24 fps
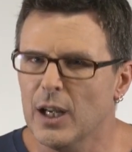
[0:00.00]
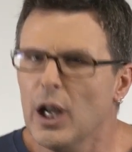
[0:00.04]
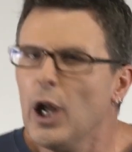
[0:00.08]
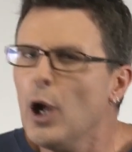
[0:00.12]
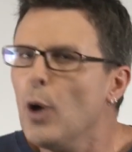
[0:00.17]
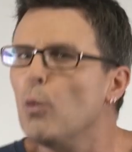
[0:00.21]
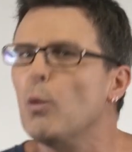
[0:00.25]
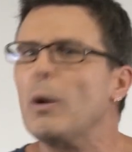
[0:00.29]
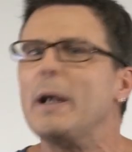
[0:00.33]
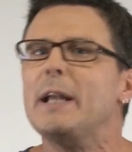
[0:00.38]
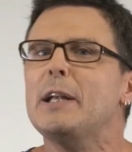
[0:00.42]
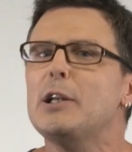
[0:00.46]

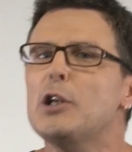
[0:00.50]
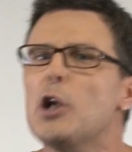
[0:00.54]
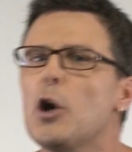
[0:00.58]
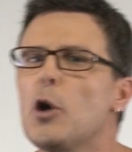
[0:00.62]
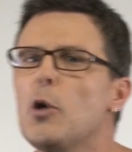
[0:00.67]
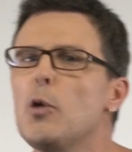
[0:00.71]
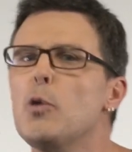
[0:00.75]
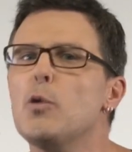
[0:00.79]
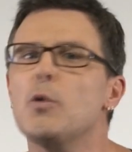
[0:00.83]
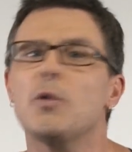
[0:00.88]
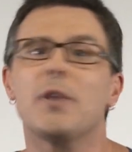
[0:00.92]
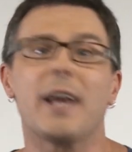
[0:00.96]
We
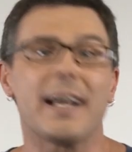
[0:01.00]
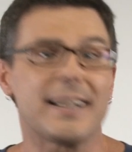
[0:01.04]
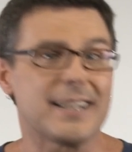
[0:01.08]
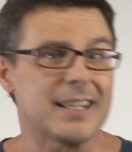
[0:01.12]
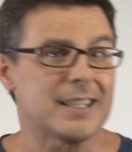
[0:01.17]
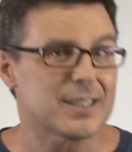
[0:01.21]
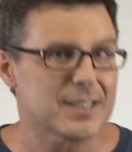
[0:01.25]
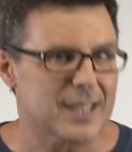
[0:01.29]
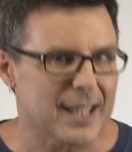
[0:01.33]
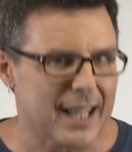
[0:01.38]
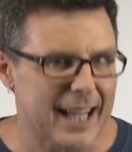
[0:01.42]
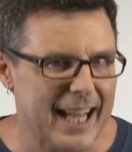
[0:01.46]
know that
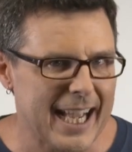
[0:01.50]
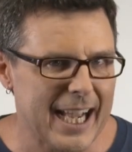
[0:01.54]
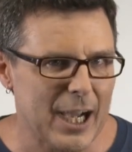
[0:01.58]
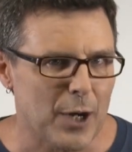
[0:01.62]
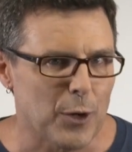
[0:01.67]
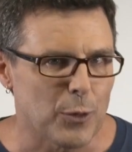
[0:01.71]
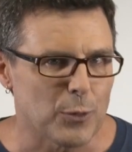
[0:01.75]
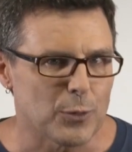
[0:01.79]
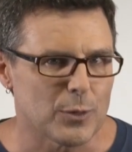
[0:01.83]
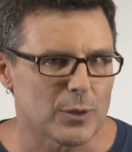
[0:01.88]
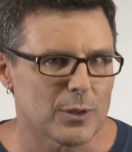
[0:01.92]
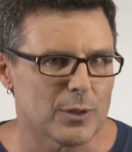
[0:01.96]
it's loud,
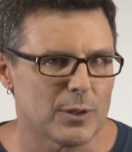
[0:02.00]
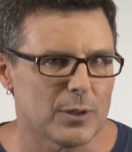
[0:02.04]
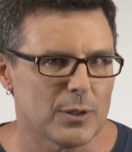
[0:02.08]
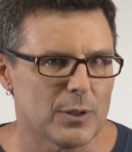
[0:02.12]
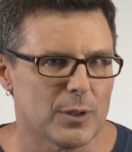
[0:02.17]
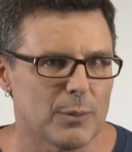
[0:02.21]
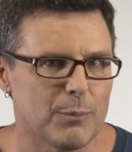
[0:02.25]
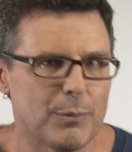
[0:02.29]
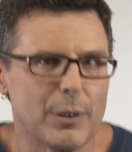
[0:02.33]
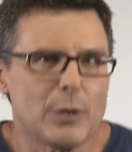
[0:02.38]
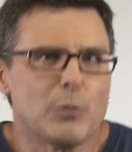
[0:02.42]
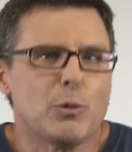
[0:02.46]

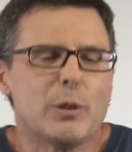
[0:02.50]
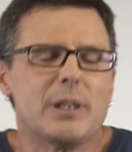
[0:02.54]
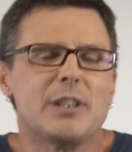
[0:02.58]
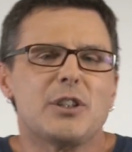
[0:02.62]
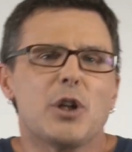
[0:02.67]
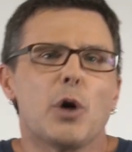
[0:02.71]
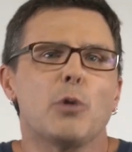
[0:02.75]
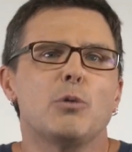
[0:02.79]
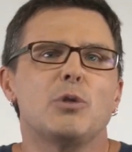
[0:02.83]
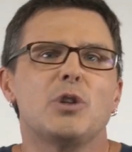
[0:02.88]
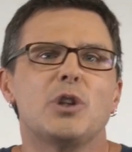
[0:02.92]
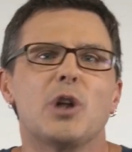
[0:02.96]
but we
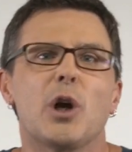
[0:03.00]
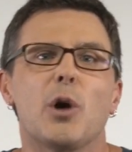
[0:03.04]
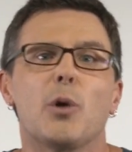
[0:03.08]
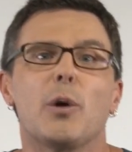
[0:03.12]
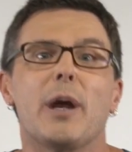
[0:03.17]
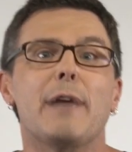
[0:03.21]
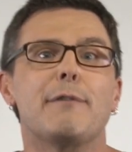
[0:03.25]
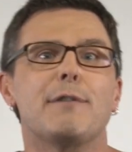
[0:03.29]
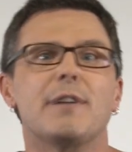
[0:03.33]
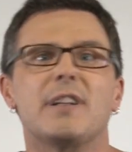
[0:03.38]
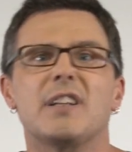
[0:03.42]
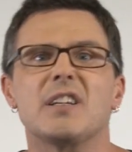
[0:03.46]
don't know
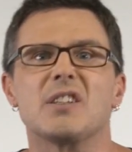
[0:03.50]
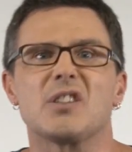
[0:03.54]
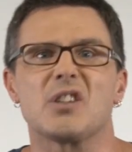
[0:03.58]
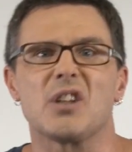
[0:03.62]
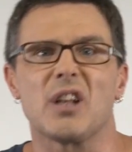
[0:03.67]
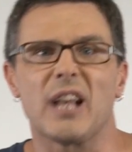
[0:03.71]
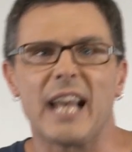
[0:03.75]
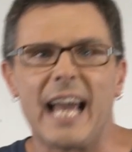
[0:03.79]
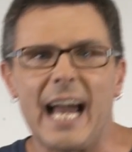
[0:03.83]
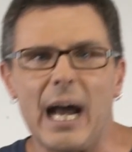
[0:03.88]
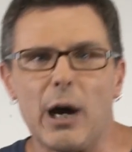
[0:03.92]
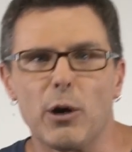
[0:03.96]
if it is
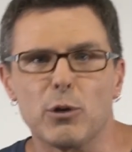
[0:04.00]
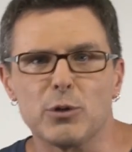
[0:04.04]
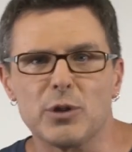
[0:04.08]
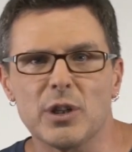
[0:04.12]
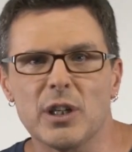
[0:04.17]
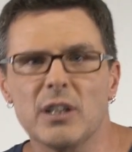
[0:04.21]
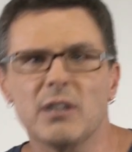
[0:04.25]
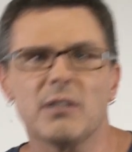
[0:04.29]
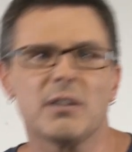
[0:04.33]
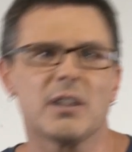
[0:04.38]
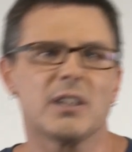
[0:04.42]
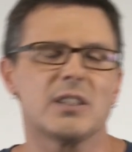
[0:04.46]
louder
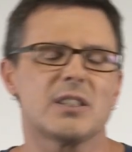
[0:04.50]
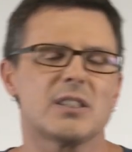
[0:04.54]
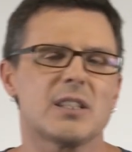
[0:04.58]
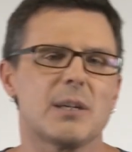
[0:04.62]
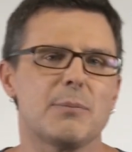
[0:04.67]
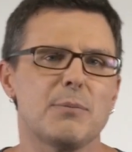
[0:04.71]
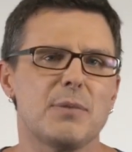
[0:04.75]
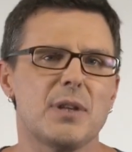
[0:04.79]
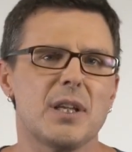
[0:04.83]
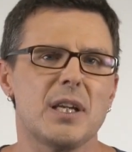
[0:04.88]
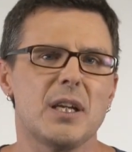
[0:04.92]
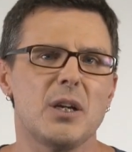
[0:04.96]
than
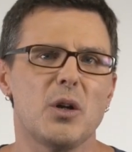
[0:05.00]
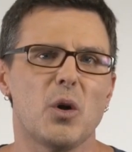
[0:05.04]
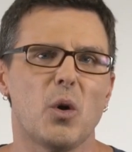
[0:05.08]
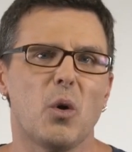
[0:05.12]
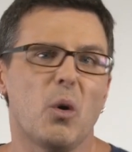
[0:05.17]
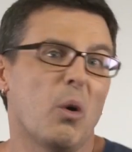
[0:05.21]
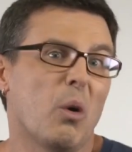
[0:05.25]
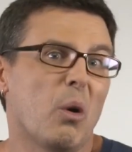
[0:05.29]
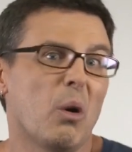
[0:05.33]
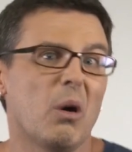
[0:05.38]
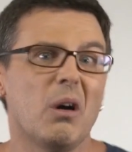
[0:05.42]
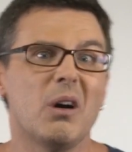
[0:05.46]
something
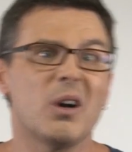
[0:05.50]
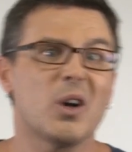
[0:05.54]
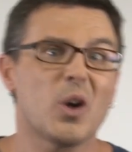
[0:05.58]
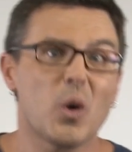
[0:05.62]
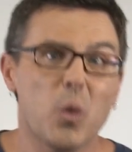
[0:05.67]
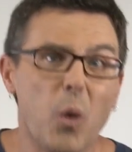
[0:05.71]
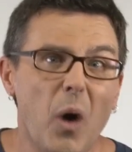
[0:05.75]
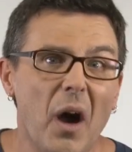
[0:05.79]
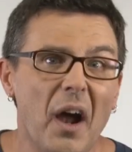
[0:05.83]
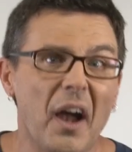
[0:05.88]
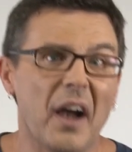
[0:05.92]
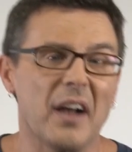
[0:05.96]
or
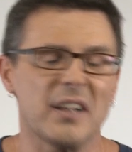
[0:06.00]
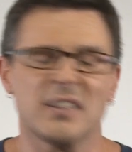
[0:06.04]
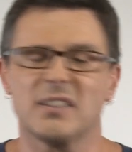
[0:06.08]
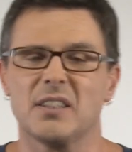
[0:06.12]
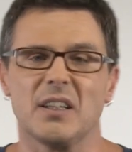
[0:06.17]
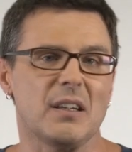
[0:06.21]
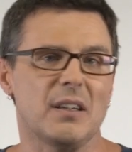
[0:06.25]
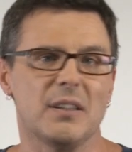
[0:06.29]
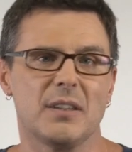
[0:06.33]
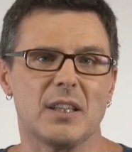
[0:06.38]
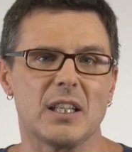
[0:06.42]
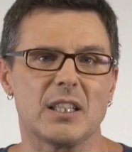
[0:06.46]
quieter
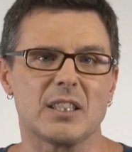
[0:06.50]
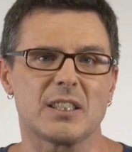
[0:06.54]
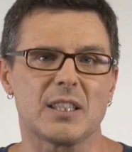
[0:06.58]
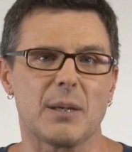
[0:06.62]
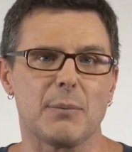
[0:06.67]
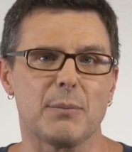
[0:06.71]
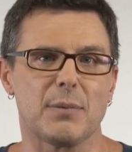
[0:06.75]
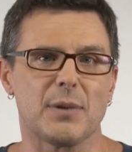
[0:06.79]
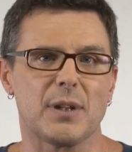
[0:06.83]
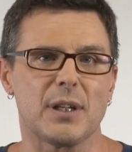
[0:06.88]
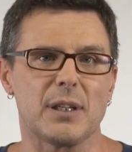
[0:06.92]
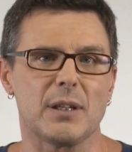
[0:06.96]
than
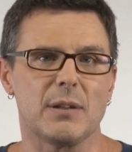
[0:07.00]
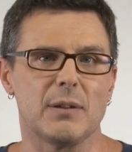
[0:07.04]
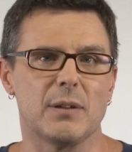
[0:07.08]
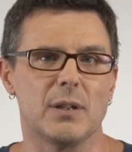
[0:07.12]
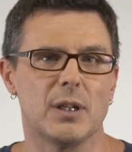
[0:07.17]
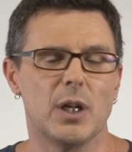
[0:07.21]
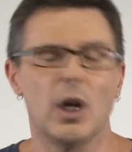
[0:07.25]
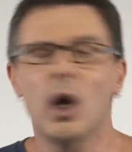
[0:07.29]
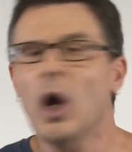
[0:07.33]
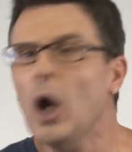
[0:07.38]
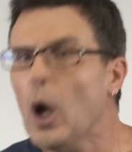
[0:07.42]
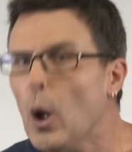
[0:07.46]
something.
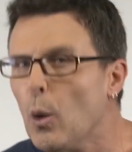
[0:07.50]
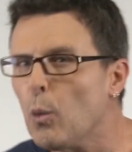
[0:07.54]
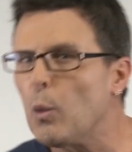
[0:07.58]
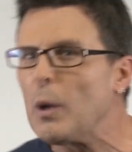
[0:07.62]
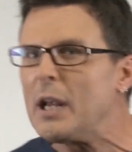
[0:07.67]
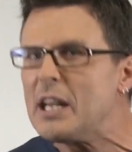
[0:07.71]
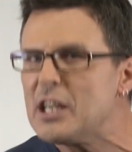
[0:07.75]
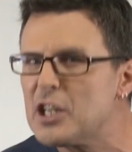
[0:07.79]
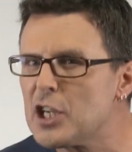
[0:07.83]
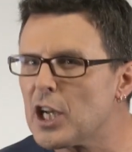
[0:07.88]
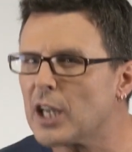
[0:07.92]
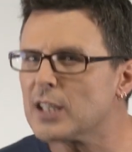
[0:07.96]
We
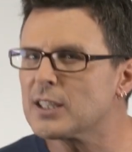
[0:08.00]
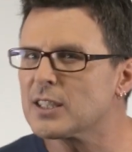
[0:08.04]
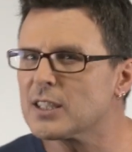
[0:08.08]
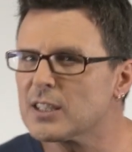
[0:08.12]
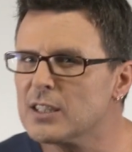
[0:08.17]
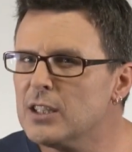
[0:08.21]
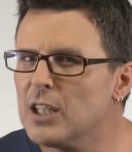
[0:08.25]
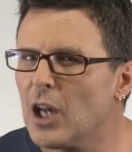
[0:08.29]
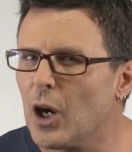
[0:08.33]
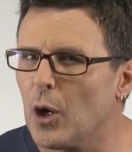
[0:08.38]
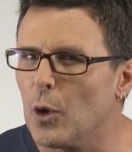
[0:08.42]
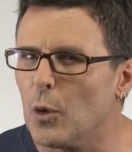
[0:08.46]
just
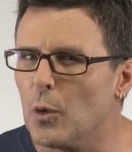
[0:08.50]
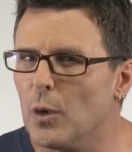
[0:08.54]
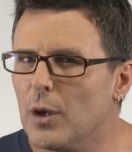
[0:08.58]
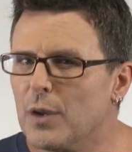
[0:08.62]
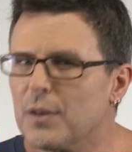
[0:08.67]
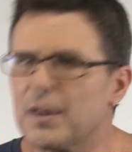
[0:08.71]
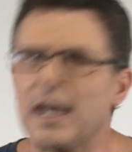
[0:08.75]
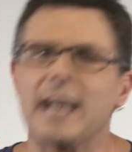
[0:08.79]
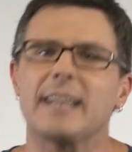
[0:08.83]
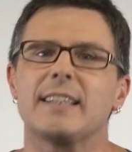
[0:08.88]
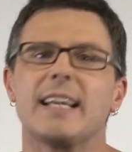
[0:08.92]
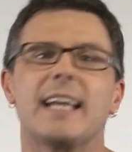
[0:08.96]
know
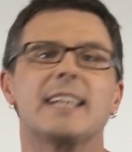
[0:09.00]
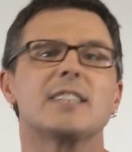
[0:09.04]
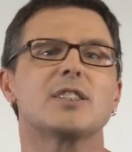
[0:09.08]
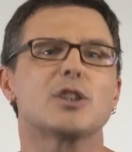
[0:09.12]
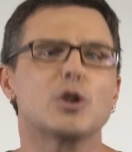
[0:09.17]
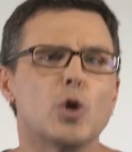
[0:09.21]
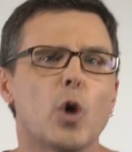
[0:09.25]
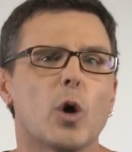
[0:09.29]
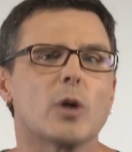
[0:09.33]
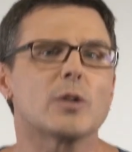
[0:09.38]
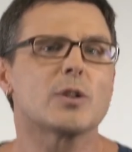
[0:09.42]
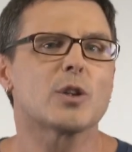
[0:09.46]
that it's
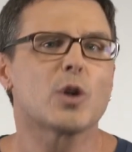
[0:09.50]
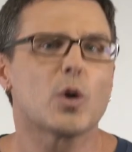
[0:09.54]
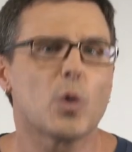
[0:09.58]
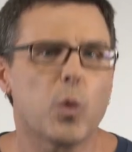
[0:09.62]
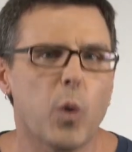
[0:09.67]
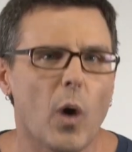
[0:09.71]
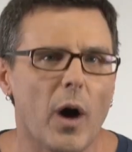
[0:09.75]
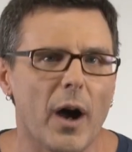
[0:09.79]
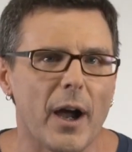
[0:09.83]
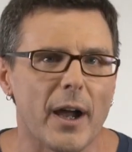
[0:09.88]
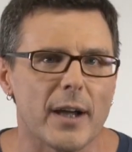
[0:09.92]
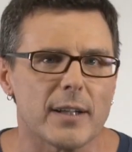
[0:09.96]
not
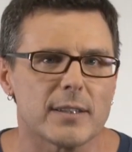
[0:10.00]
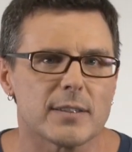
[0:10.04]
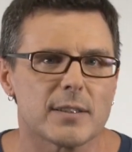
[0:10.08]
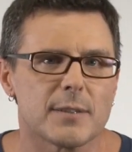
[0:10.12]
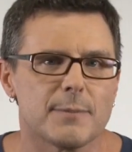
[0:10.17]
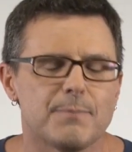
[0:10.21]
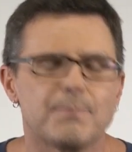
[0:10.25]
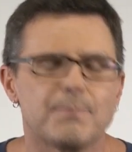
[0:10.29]
quiet.